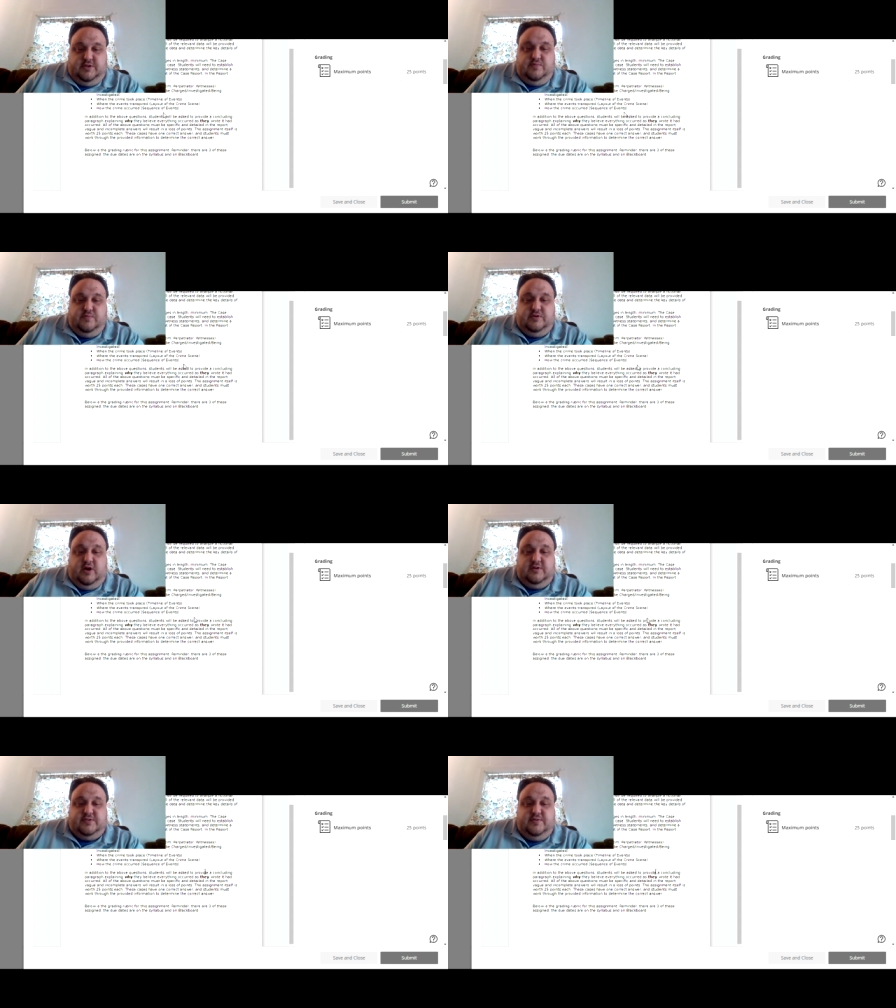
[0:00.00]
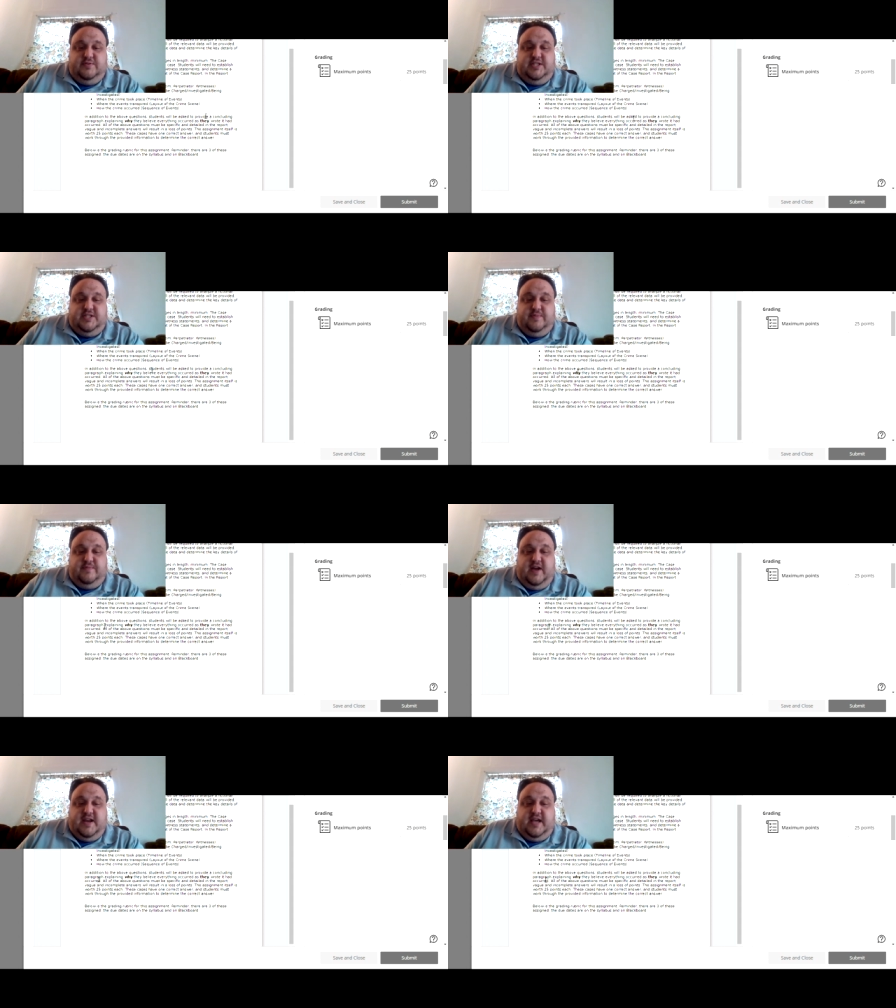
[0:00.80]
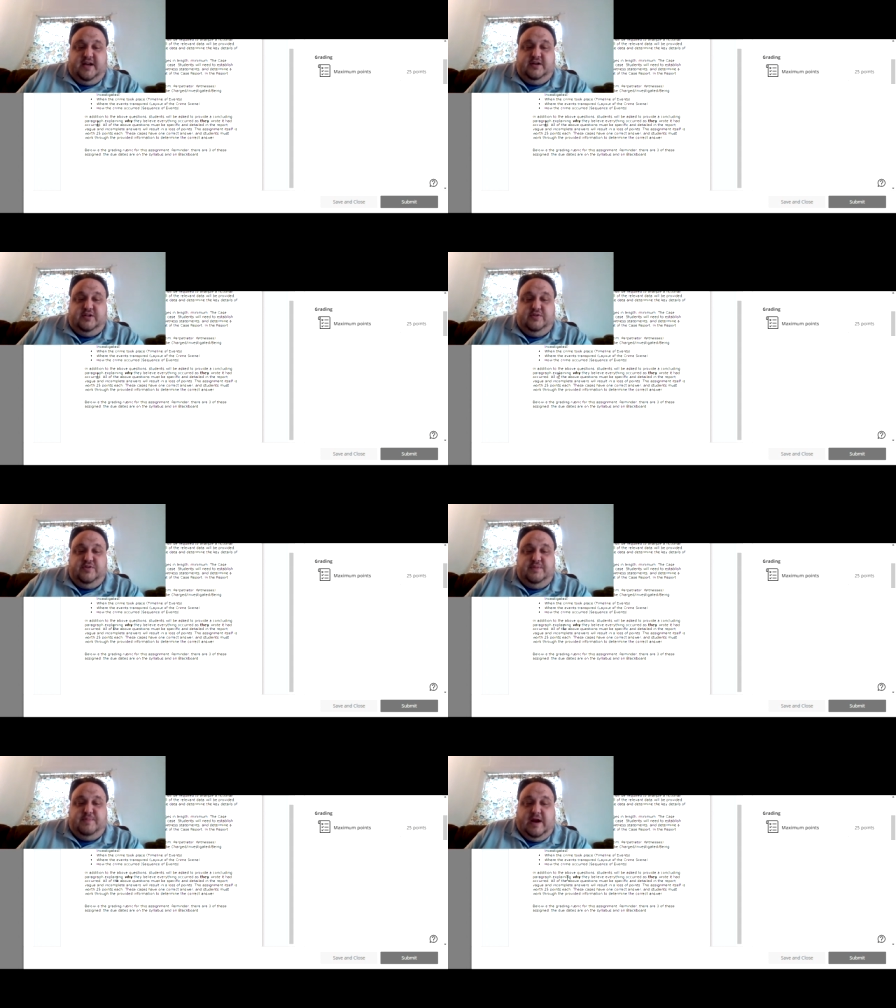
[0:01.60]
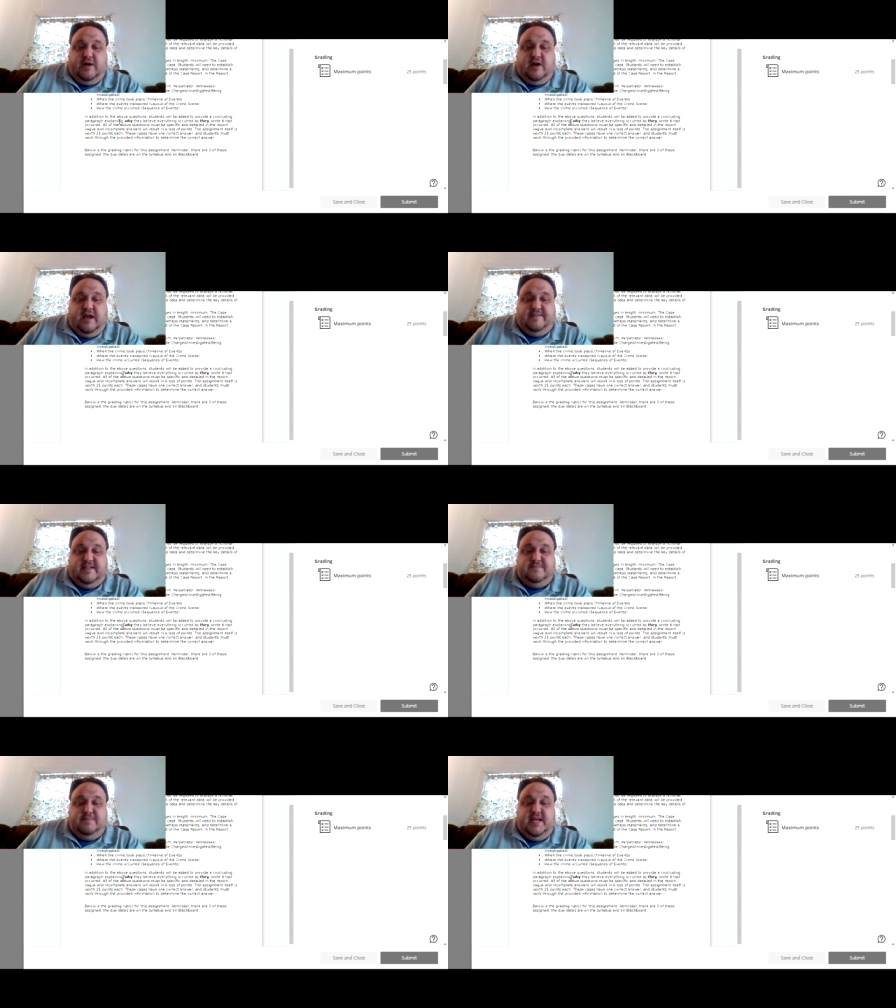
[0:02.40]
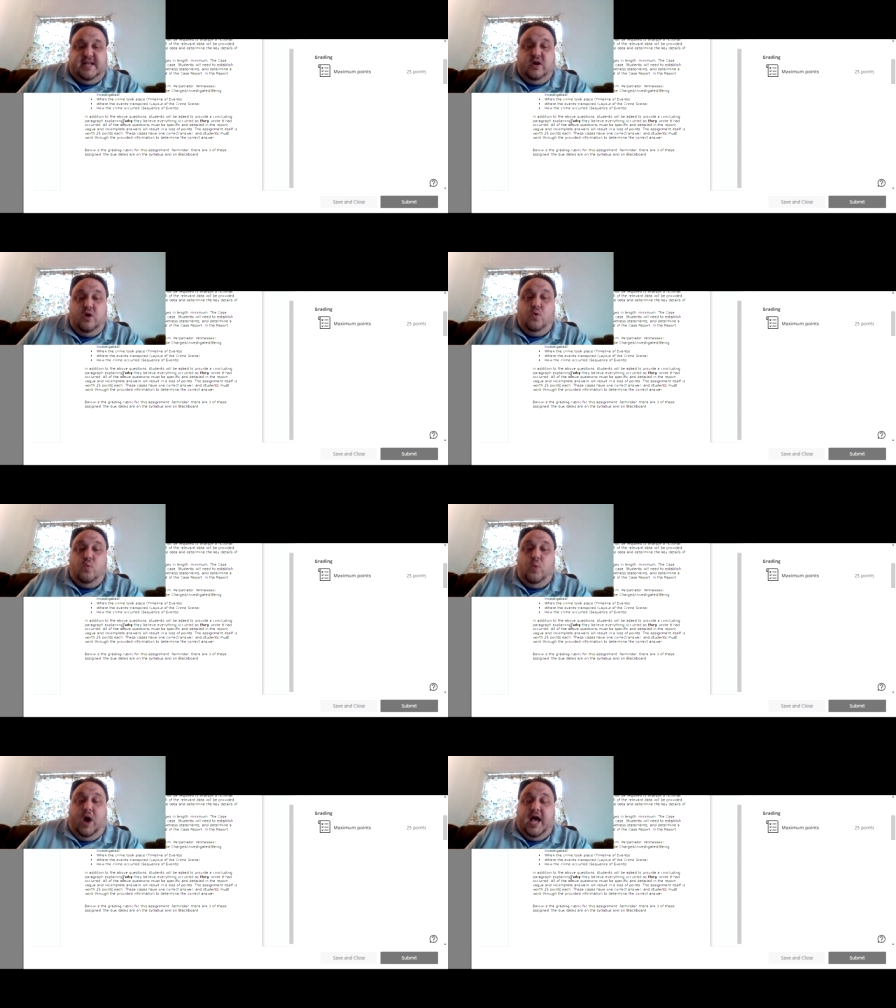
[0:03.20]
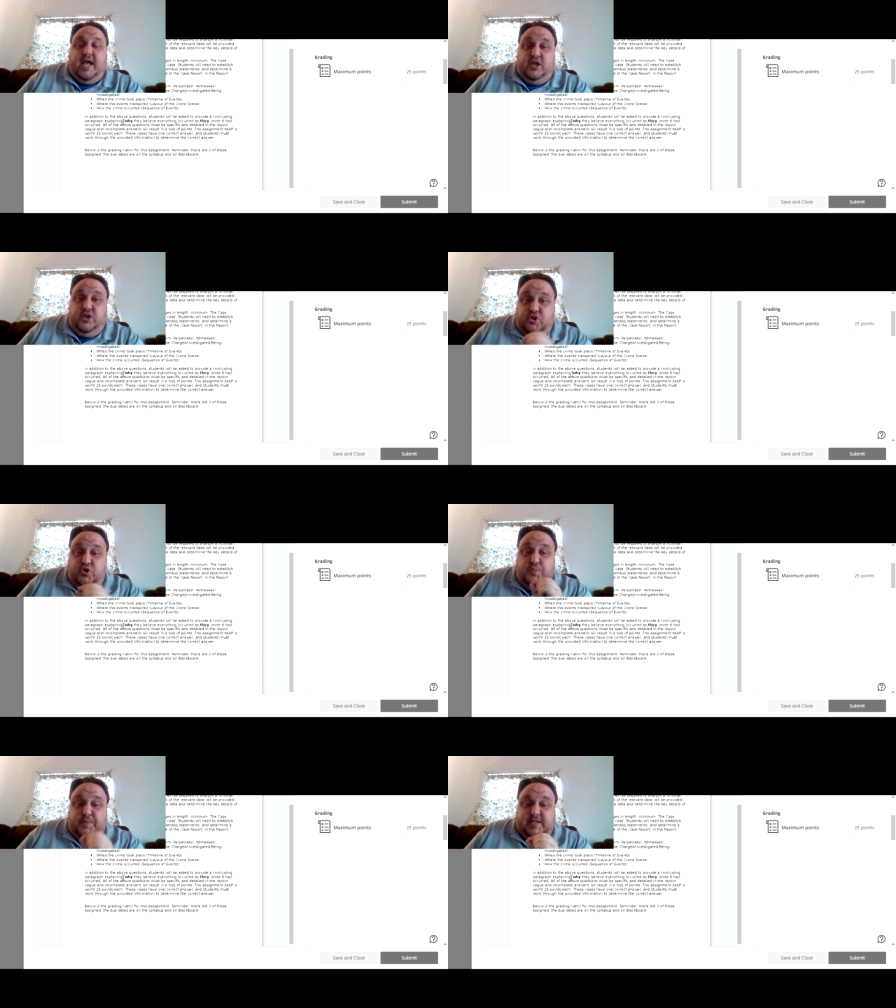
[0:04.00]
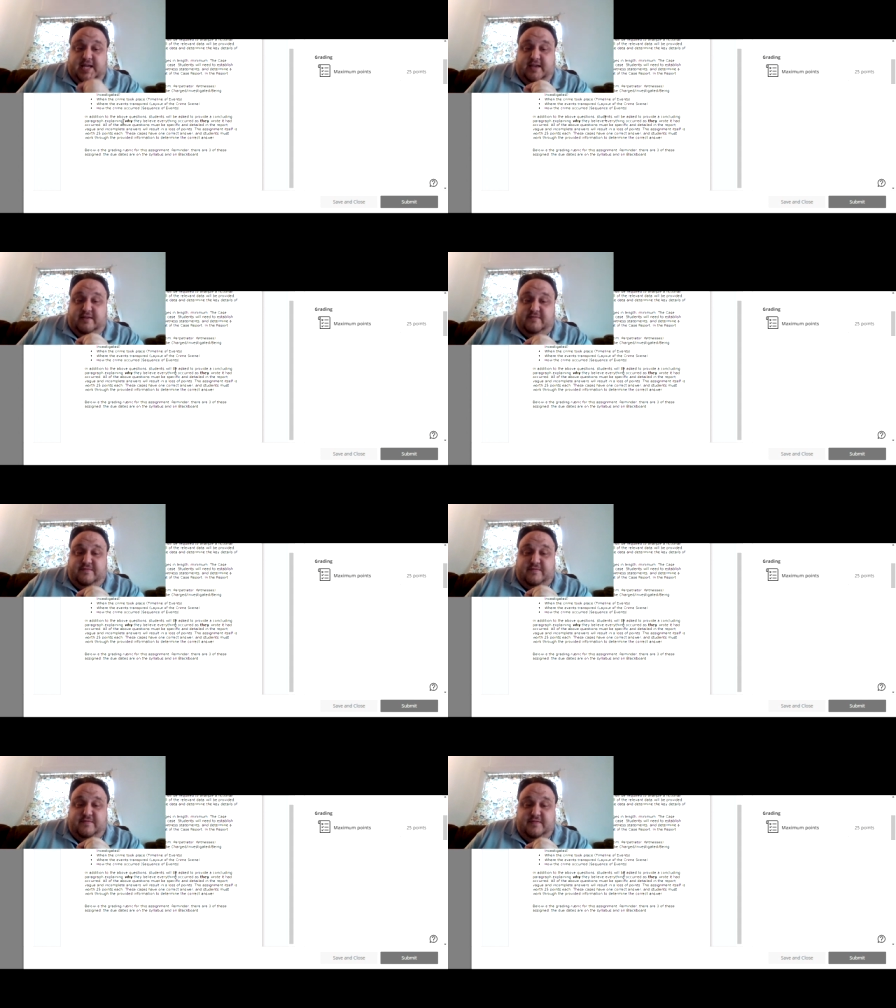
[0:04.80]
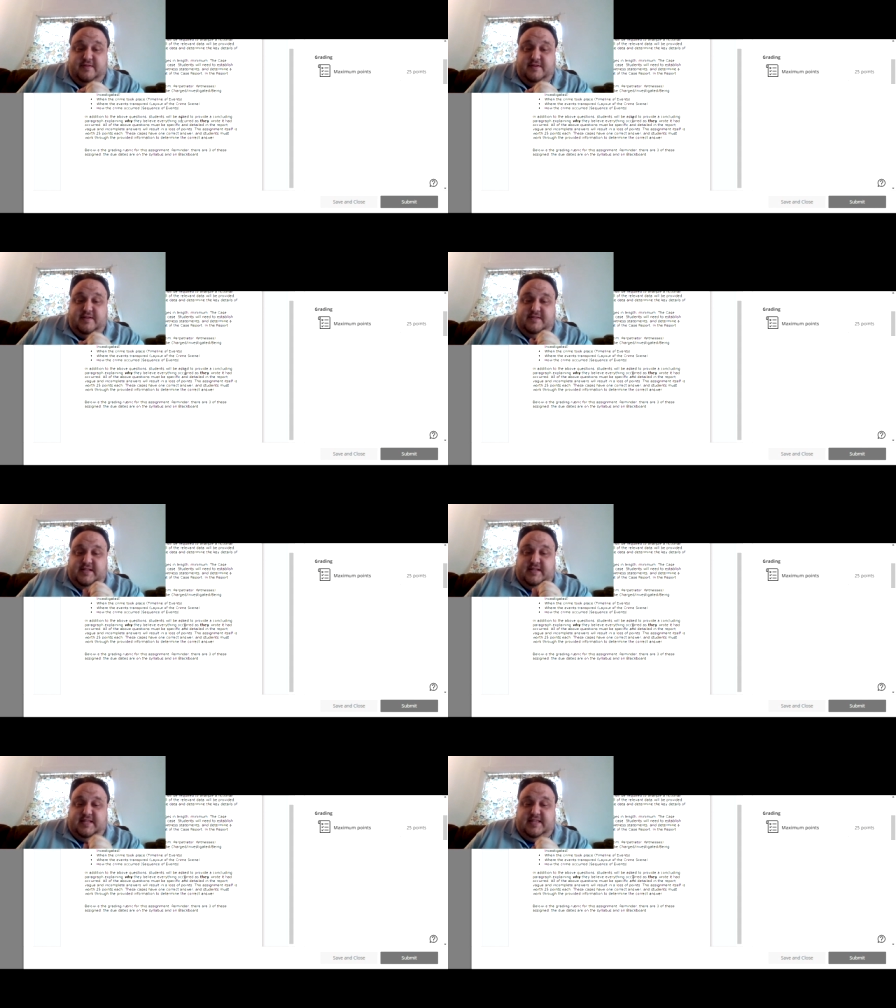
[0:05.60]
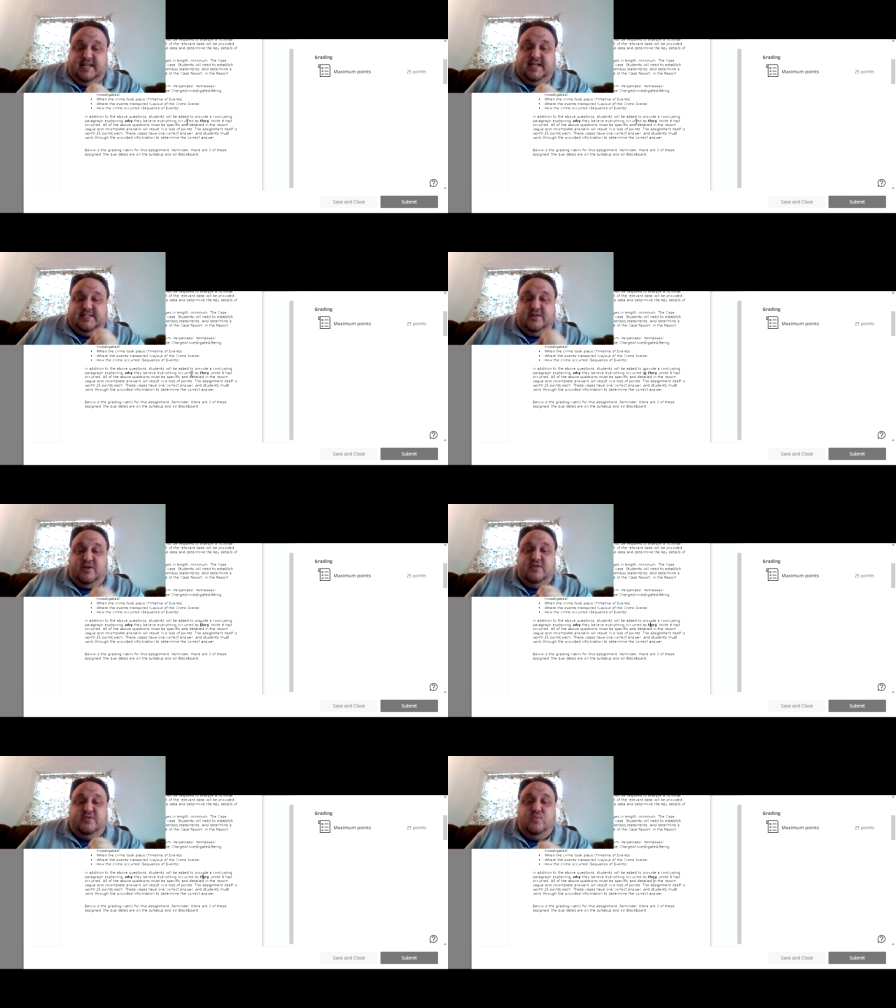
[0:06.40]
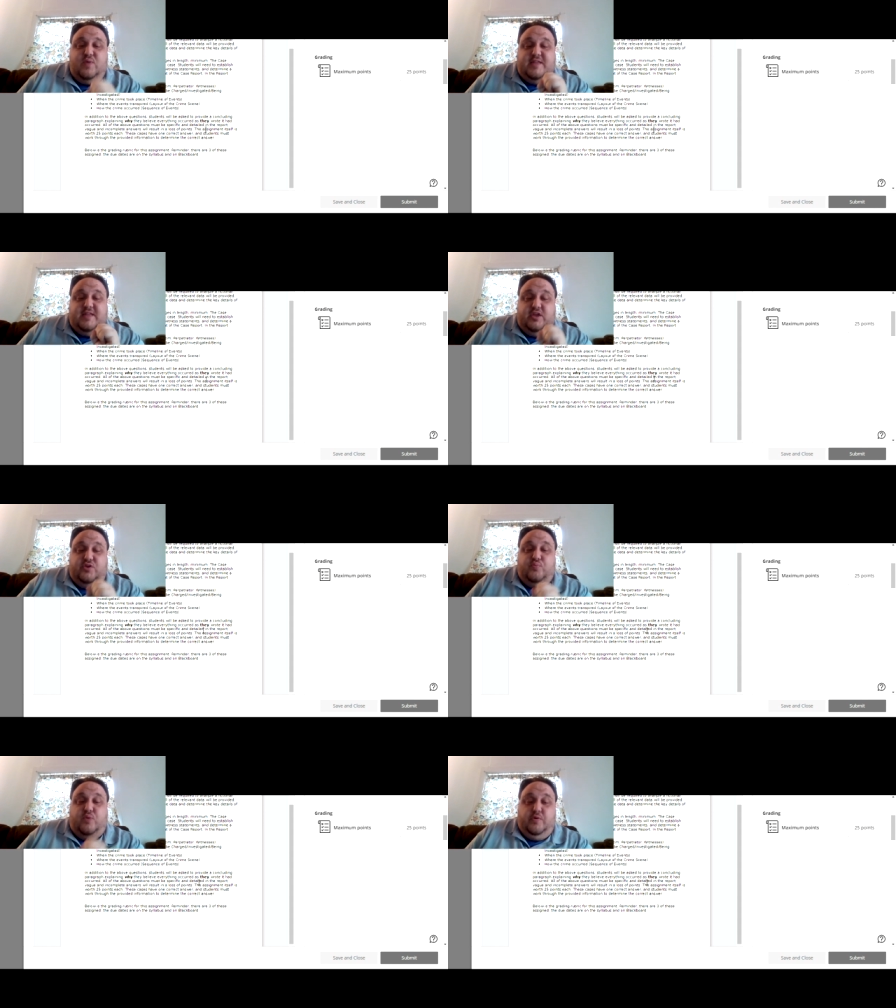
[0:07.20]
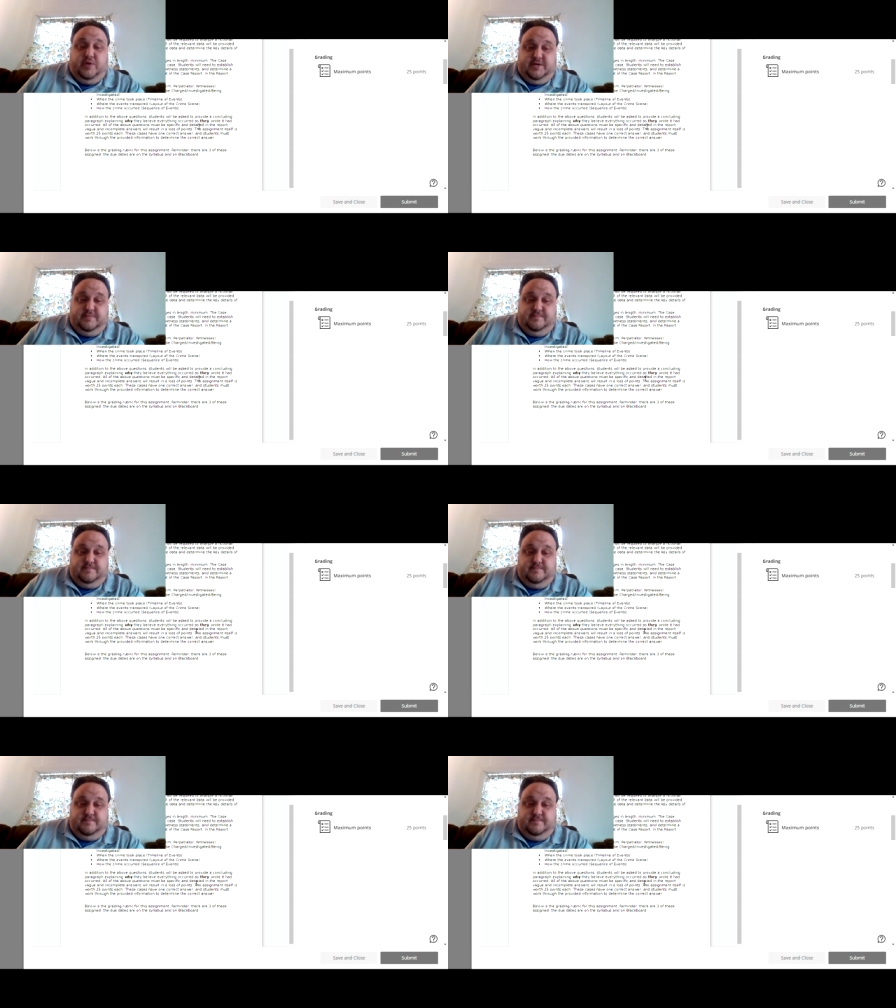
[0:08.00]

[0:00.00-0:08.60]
you will also need to provide a concluding paragraph explaining why you believe that the things occurred the way that you wrote it.